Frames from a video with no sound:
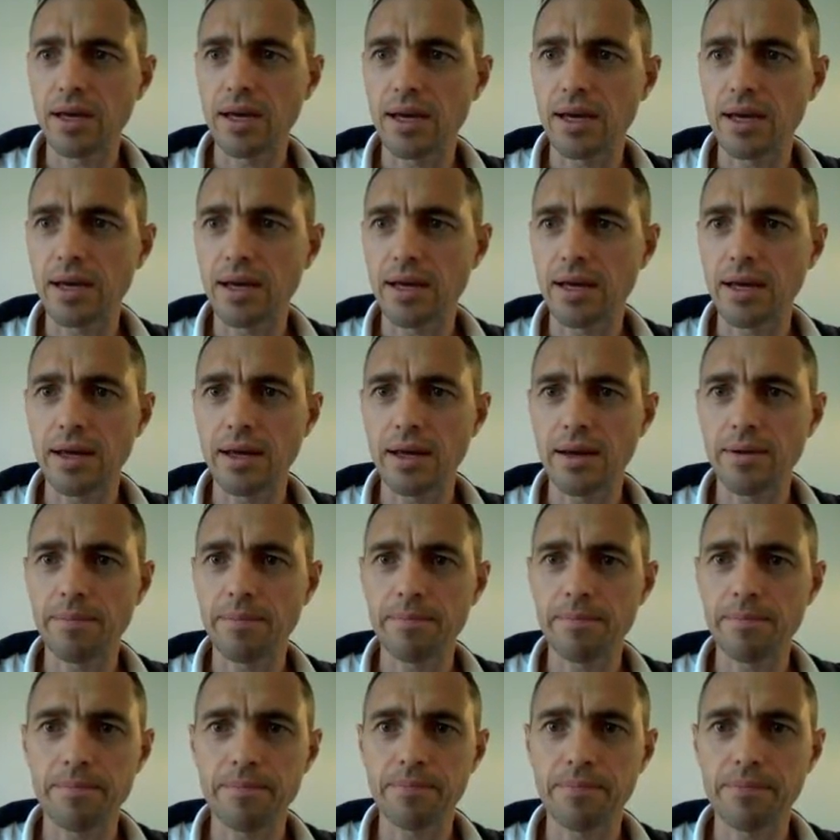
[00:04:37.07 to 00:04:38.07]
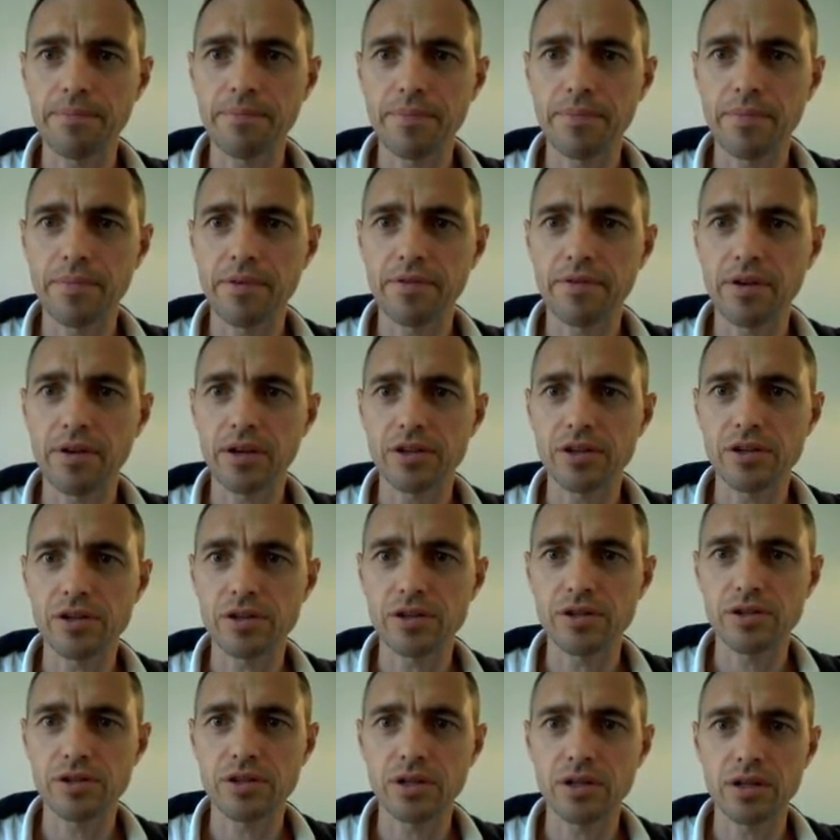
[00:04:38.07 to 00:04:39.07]
Um, I
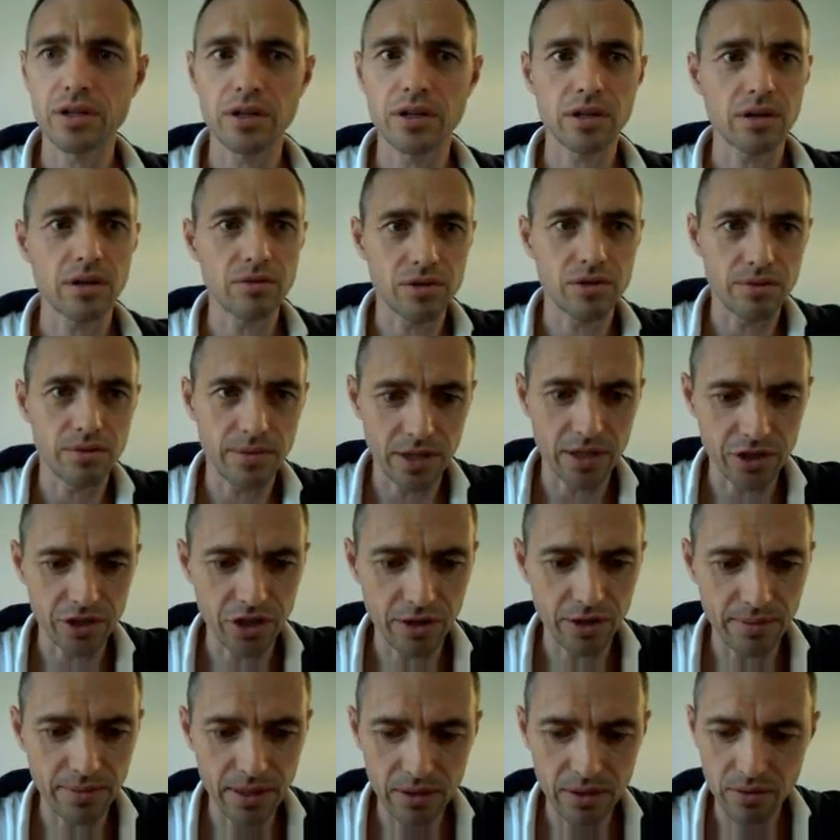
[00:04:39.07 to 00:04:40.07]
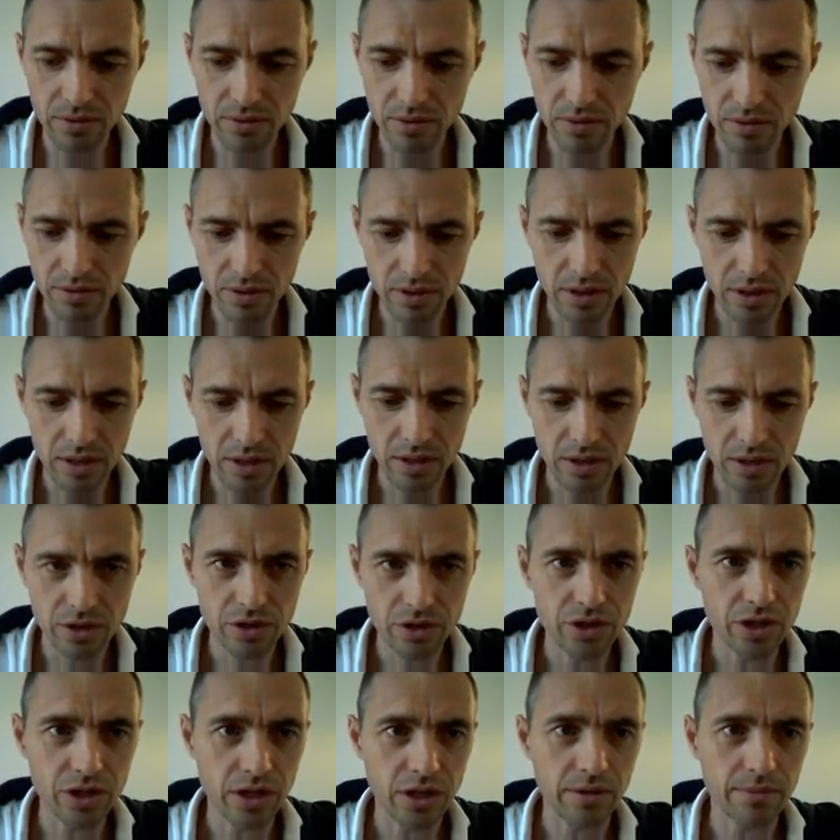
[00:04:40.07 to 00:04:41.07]
just uh, go to my Gmail,
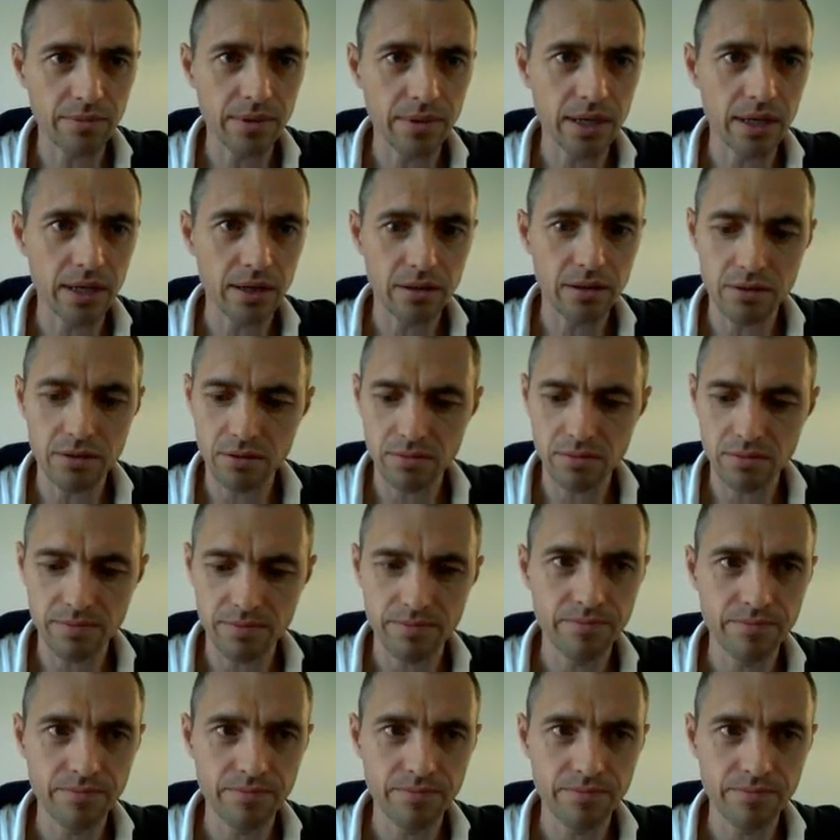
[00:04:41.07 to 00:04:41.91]
Gmail,